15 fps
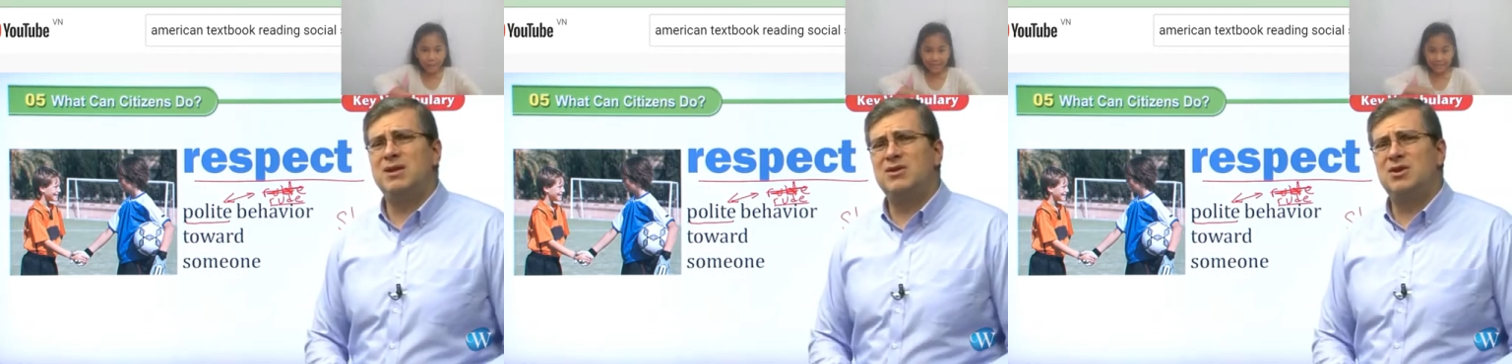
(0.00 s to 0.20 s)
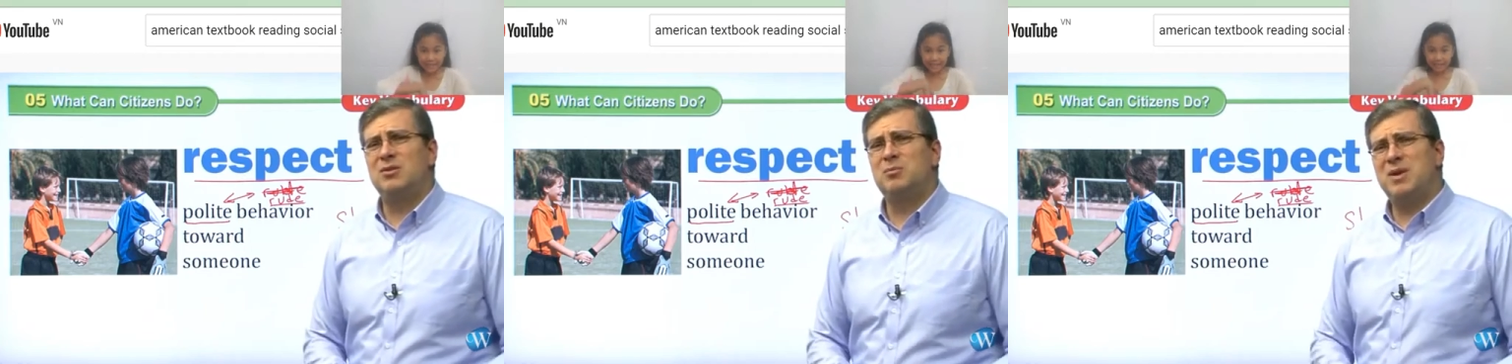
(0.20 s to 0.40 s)

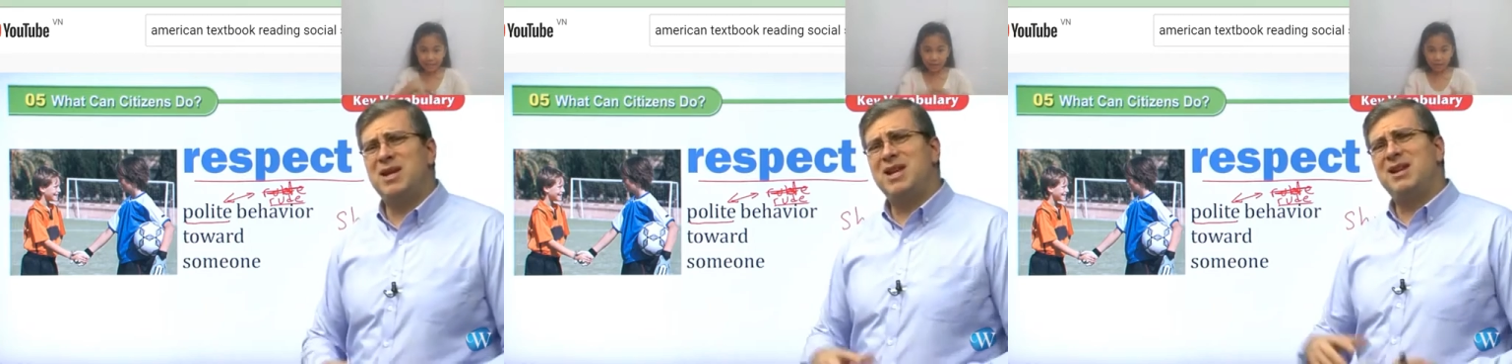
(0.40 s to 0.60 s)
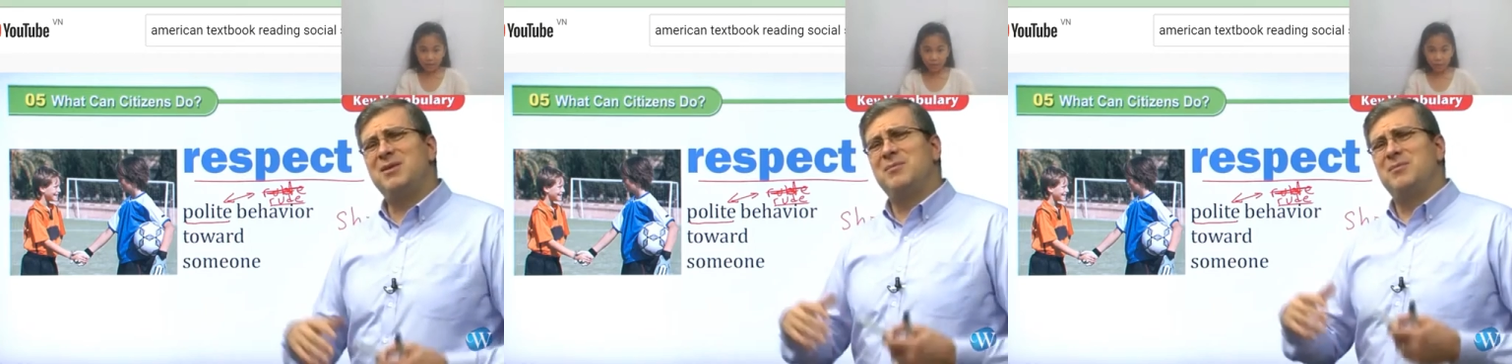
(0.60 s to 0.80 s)

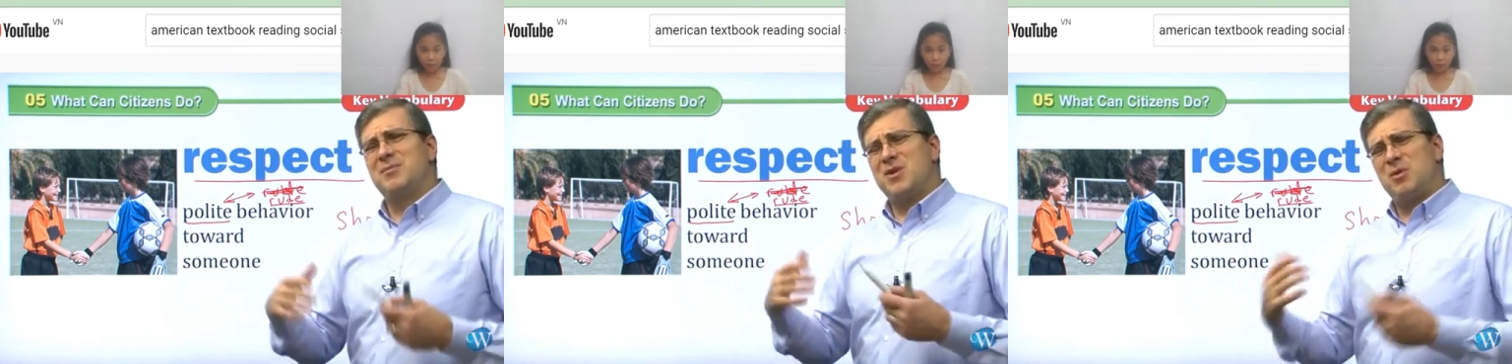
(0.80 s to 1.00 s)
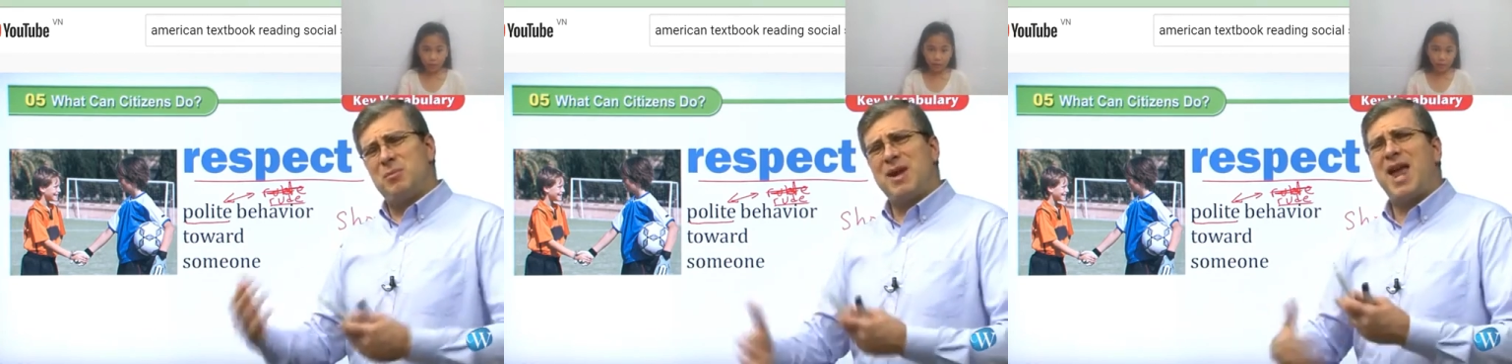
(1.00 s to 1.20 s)
opposite of
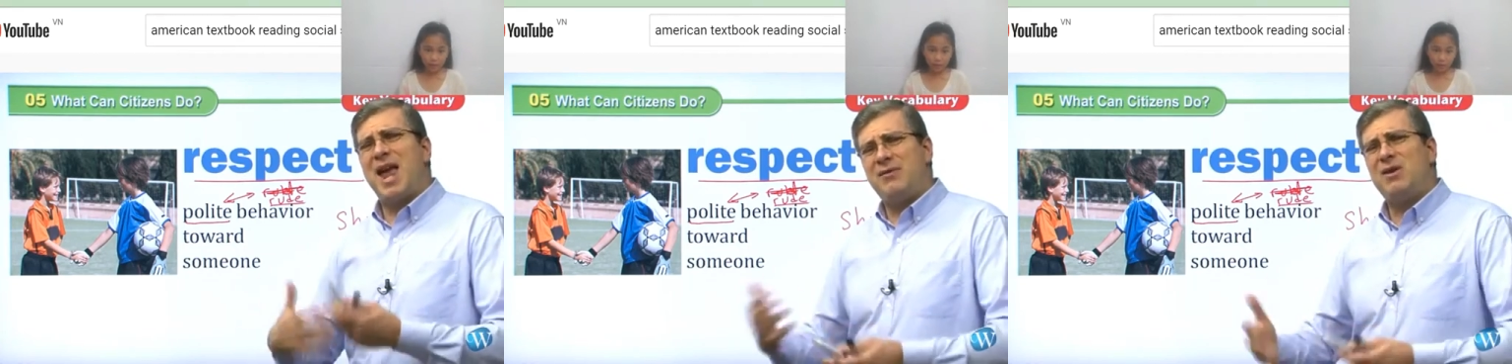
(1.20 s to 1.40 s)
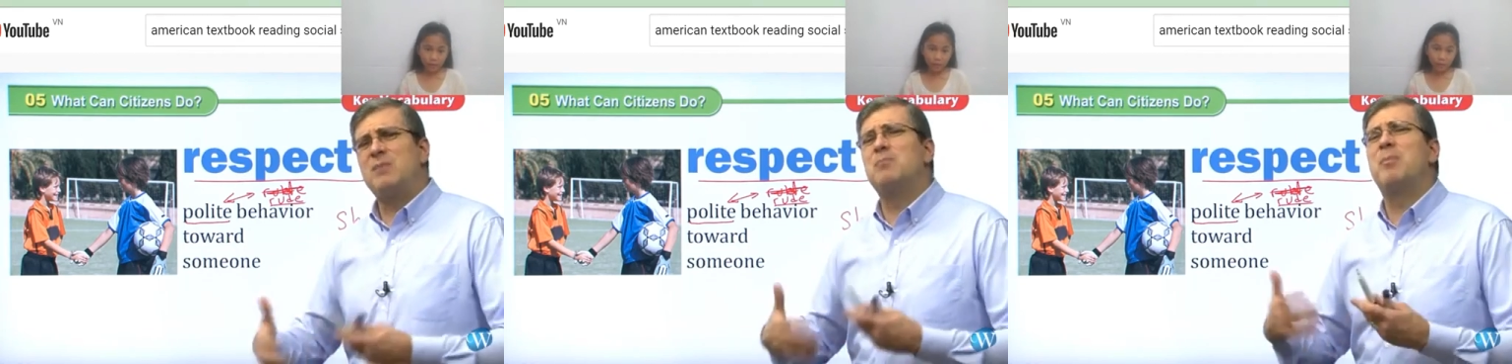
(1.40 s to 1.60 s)
the
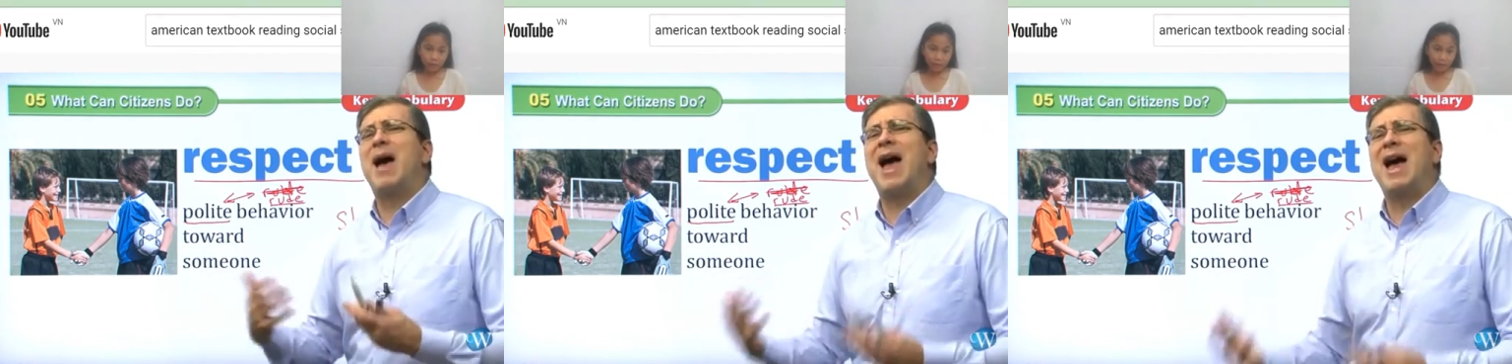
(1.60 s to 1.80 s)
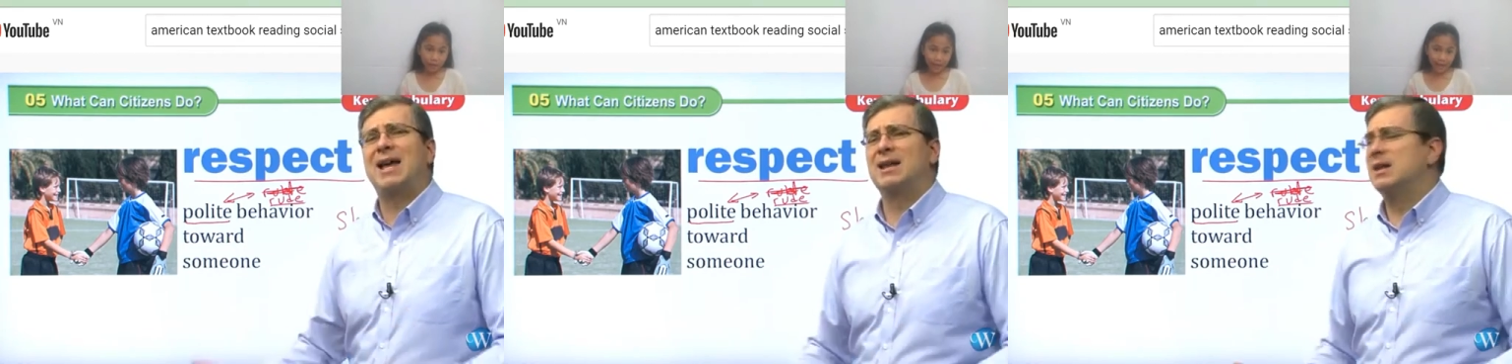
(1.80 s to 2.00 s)
word
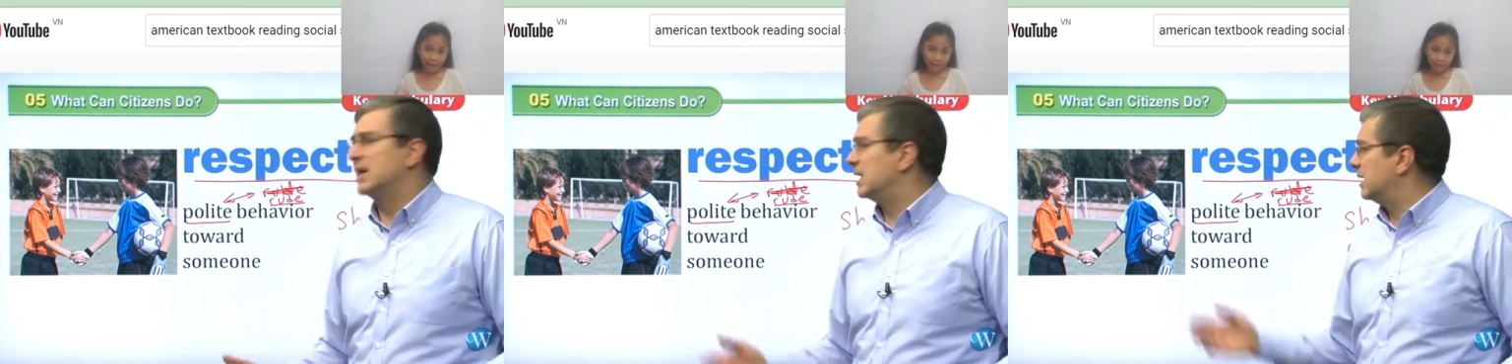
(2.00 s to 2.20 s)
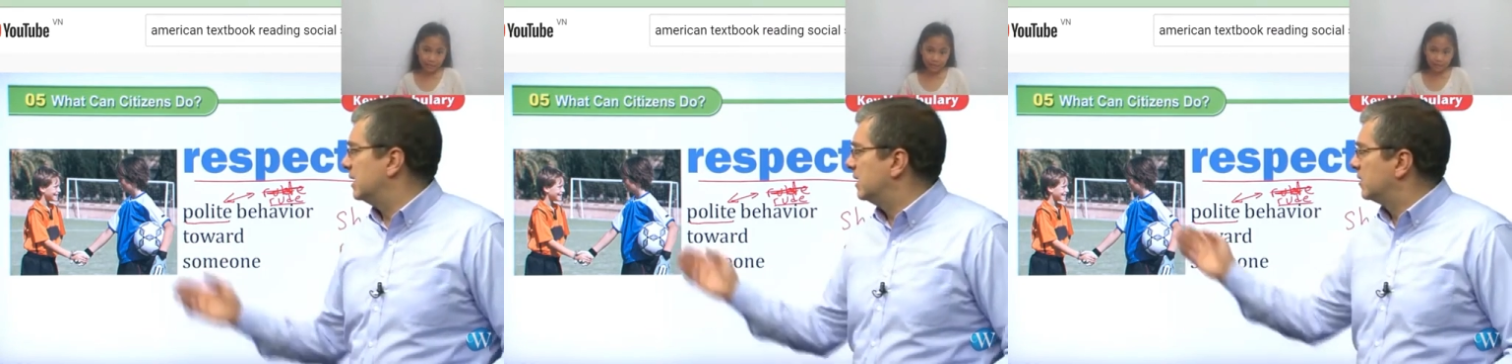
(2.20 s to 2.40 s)

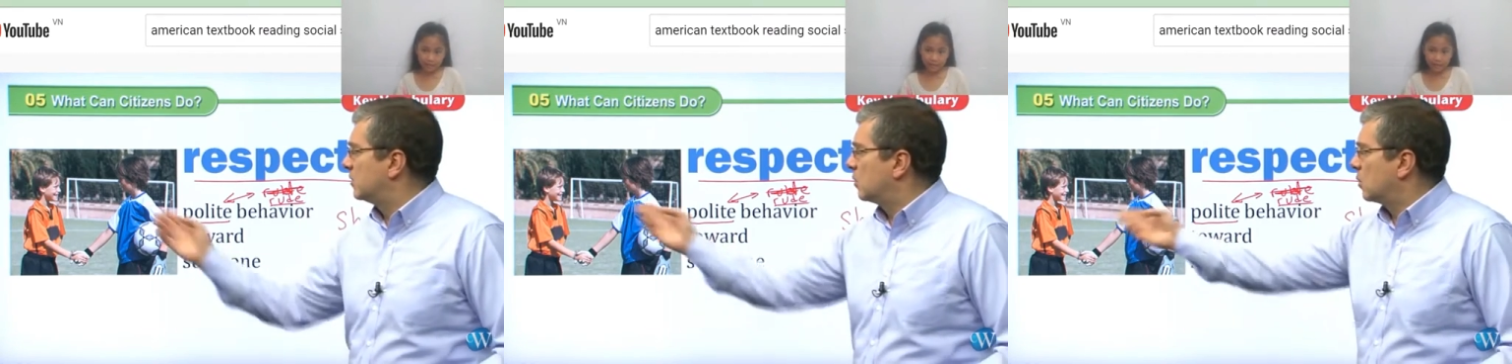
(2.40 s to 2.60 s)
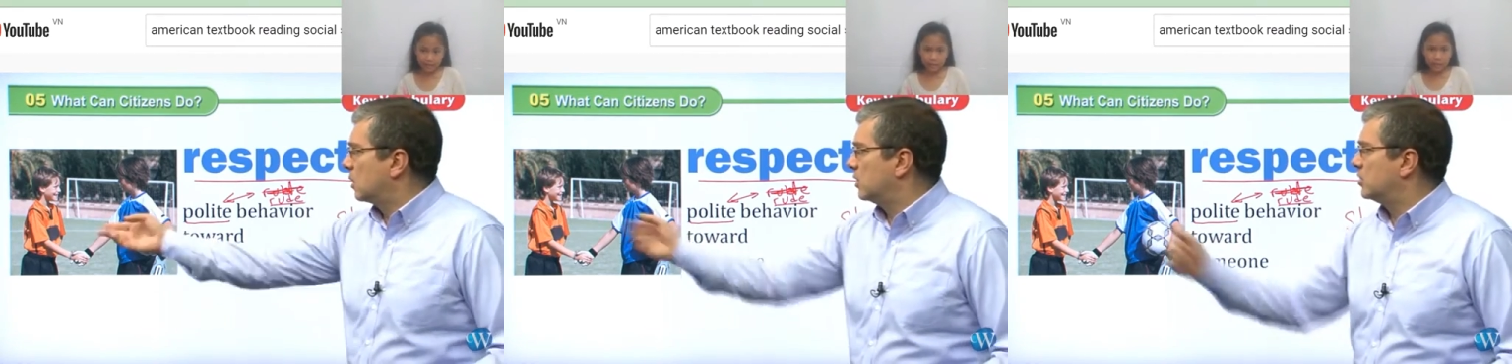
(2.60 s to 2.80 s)
polite,
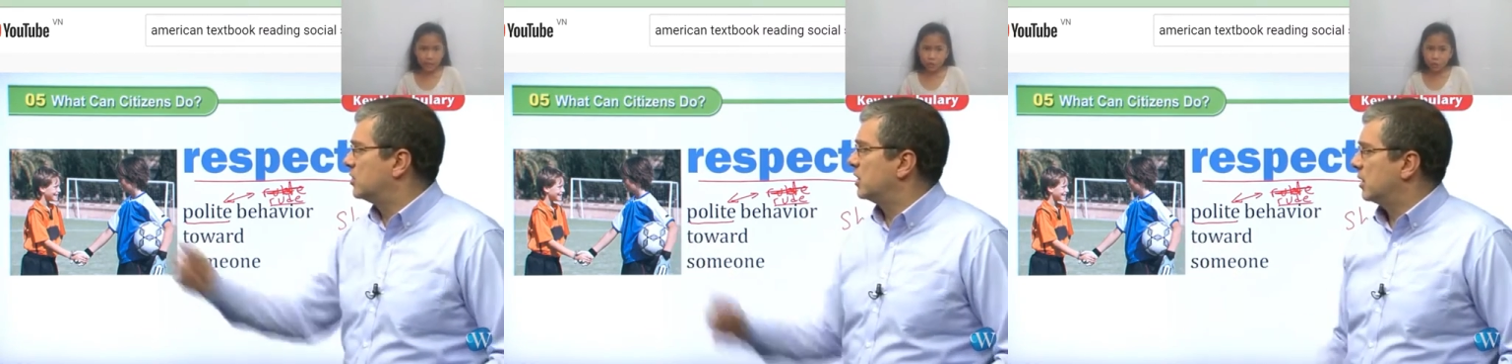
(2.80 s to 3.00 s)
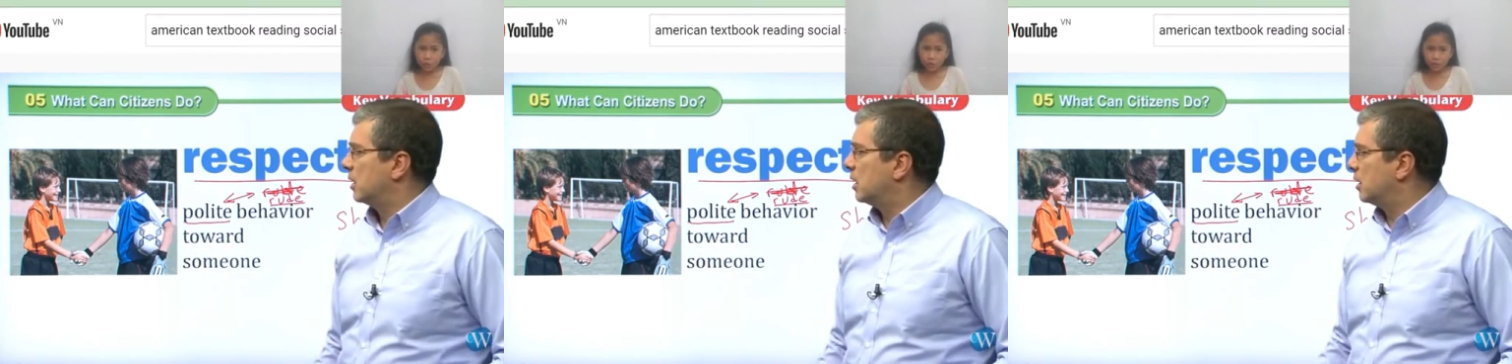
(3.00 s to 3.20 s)
right?